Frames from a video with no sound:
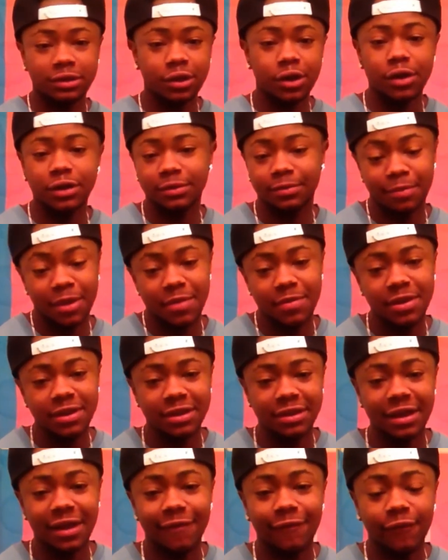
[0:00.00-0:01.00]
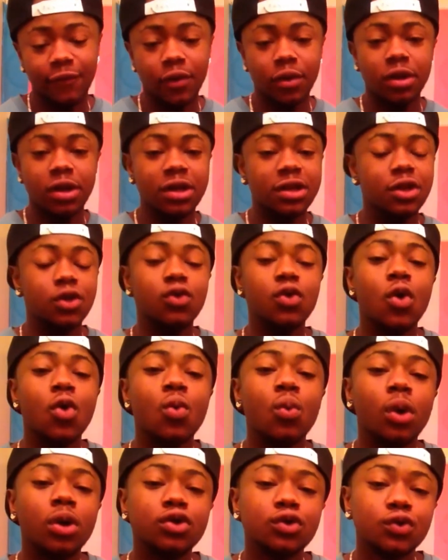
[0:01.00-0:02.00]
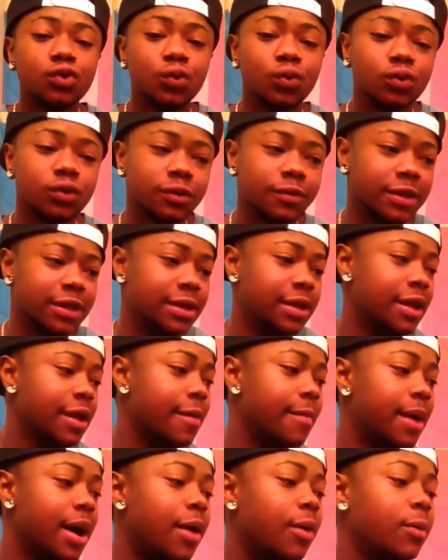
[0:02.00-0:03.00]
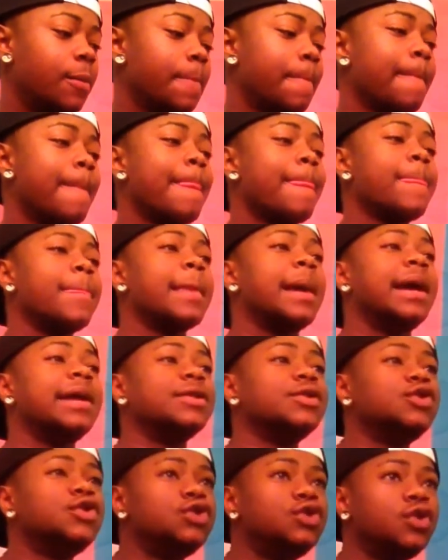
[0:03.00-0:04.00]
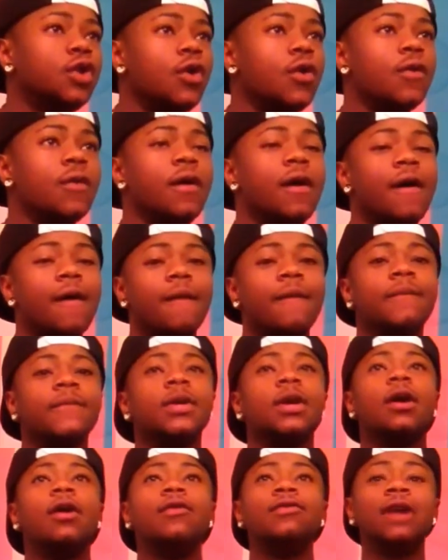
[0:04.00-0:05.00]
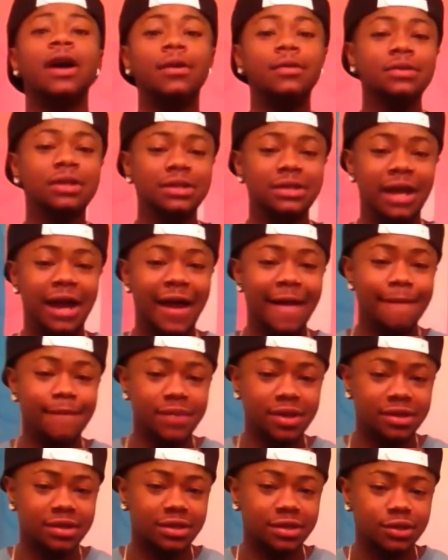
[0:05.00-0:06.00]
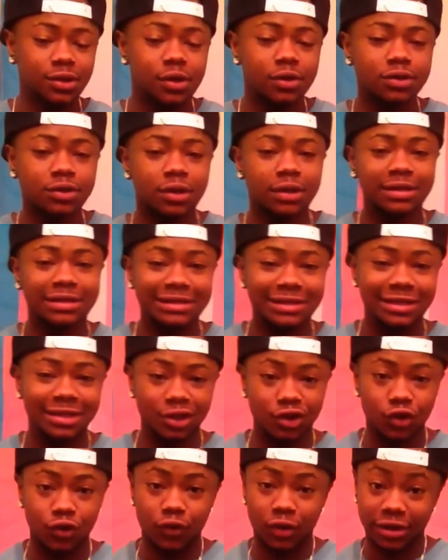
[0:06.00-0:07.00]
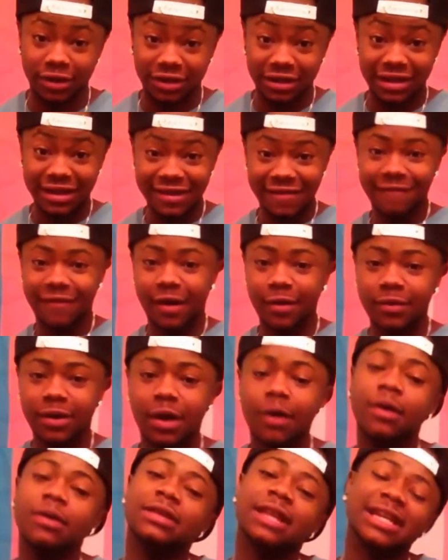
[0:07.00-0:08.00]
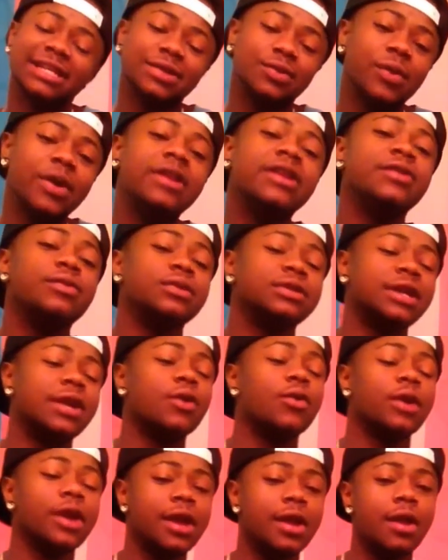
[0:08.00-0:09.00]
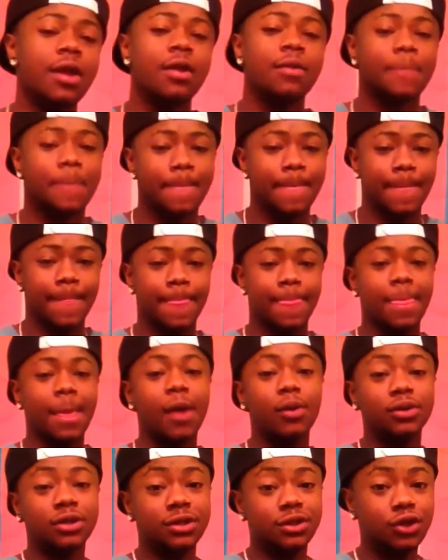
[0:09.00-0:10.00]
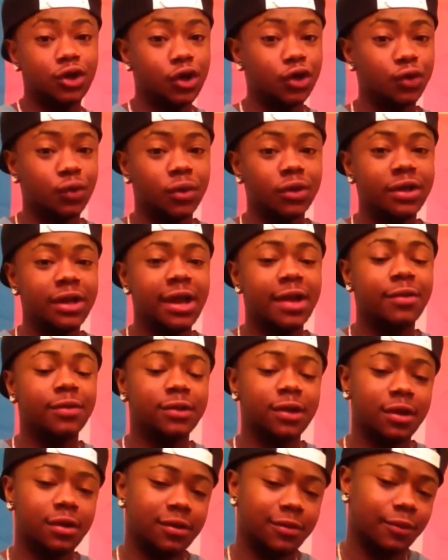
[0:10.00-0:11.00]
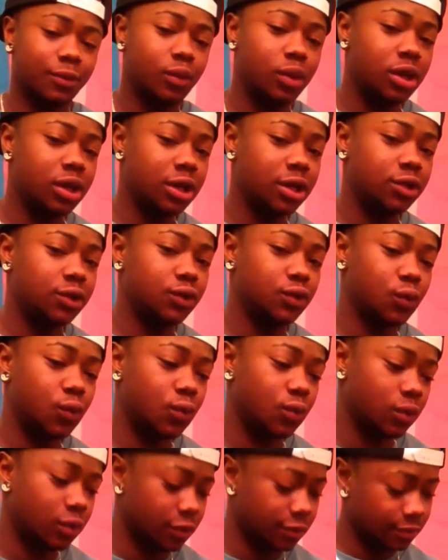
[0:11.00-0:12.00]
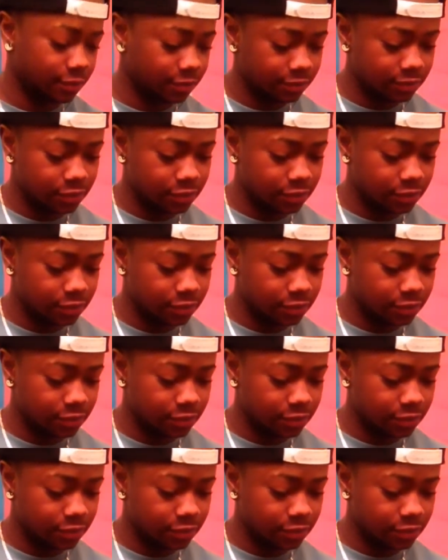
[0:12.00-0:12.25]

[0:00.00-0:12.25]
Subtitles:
terms, maybe he didn't know what to talk to me about. And so, around the time me and this girl started seeing each other, he found out, that's when he was like, okay, I was in church one day and he was like, we need to talk.